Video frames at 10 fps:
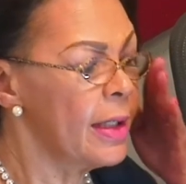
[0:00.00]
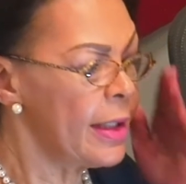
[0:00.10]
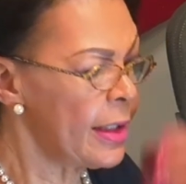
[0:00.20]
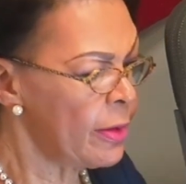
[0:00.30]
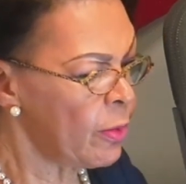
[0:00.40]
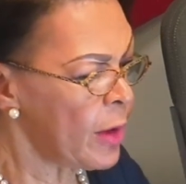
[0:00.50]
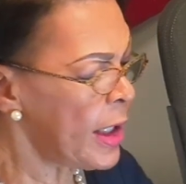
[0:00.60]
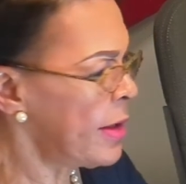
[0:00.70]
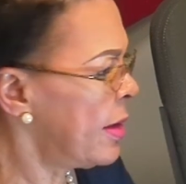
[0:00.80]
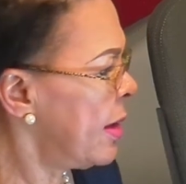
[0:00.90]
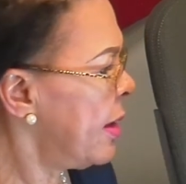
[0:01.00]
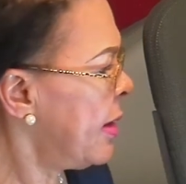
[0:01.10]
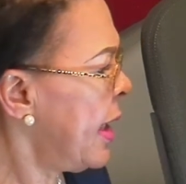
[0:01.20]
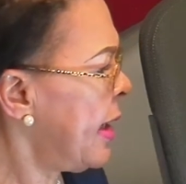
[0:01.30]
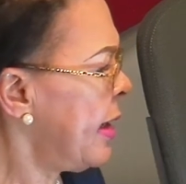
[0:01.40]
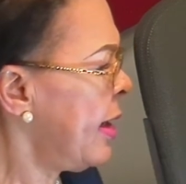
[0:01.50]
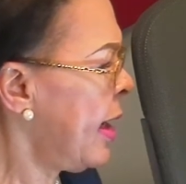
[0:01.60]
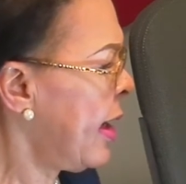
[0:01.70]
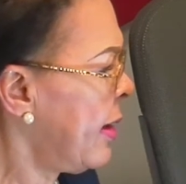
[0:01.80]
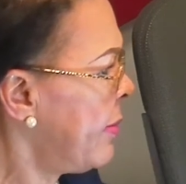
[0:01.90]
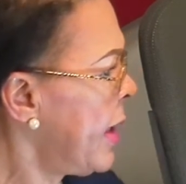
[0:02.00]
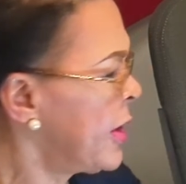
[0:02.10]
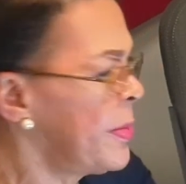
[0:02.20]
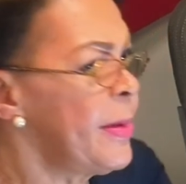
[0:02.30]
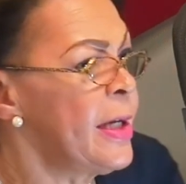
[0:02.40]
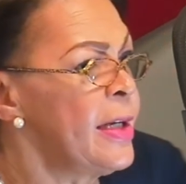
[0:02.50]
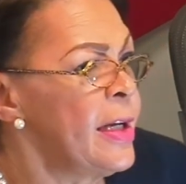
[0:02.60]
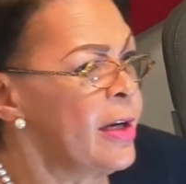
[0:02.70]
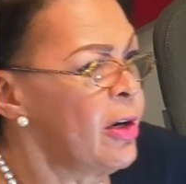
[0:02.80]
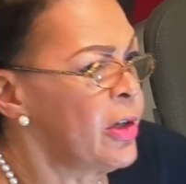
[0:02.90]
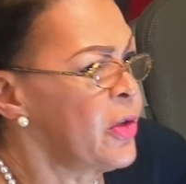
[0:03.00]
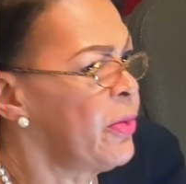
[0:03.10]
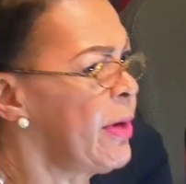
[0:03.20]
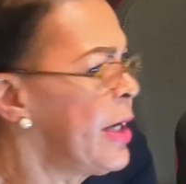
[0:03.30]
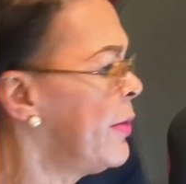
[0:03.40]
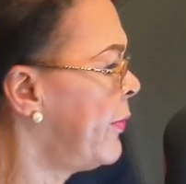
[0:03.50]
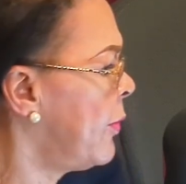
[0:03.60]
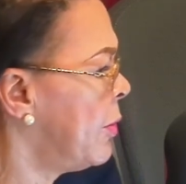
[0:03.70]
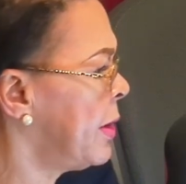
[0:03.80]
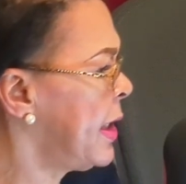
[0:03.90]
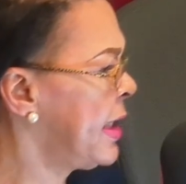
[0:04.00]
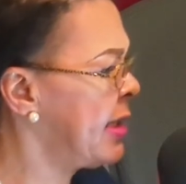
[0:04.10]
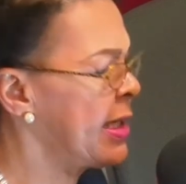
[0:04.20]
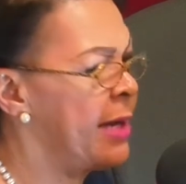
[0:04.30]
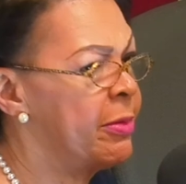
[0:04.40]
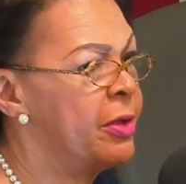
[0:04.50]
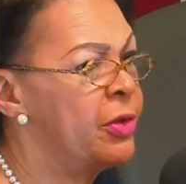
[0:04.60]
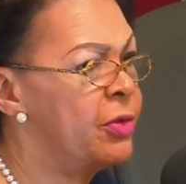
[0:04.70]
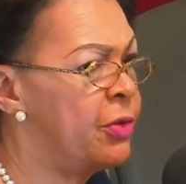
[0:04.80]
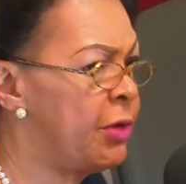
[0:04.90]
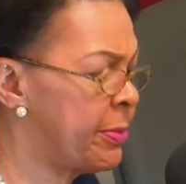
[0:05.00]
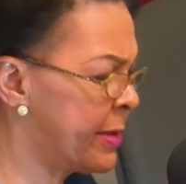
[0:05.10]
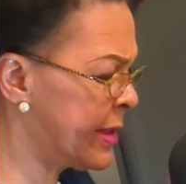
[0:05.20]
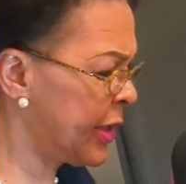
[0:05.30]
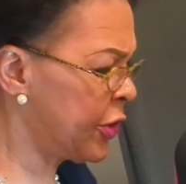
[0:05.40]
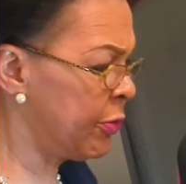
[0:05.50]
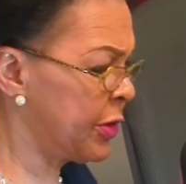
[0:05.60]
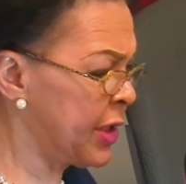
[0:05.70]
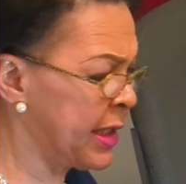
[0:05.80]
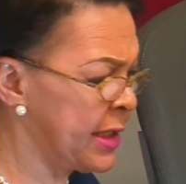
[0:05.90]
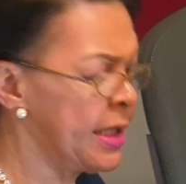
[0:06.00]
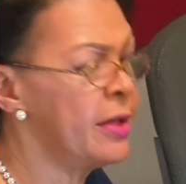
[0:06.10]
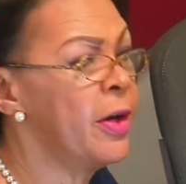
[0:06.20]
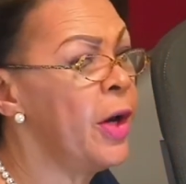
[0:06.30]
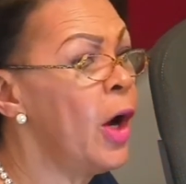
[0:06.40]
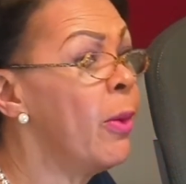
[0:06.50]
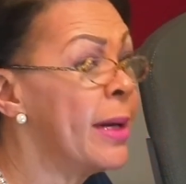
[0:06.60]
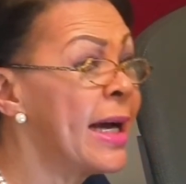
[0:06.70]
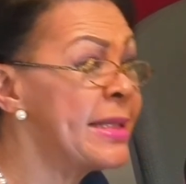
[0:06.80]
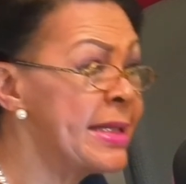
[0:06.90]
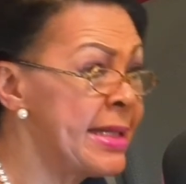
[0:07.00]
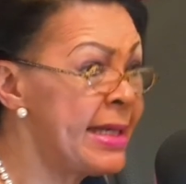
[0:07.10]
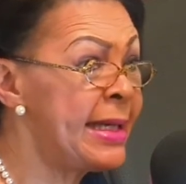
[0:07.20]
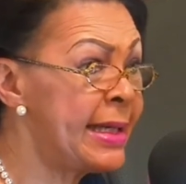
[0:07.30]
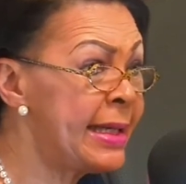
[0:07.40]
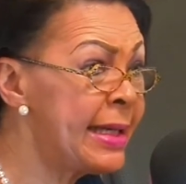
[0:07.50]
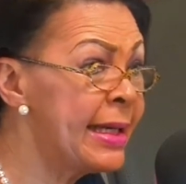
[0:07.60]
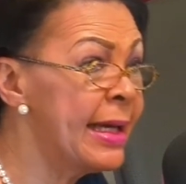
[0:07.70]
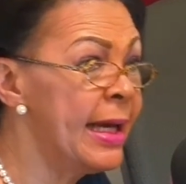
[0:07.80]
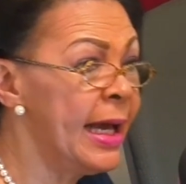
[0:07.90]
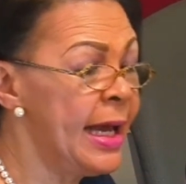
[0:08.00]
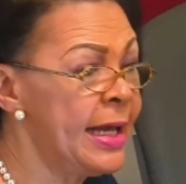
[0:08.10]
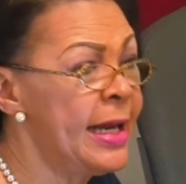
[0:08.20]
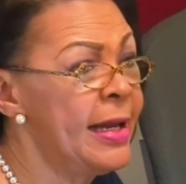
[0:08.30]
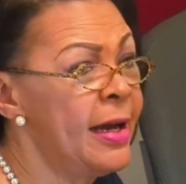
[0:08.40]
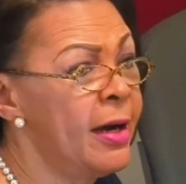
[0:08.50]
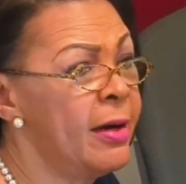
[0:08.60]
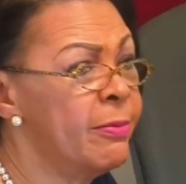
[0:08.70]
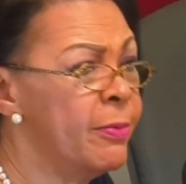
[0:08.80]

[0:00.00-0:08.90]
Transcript: anyone that um, has been incarcerated mm-hmm. for any type of drug possession, which I didn't know, and I mm-hmm. did. Mm-hmm. And uh,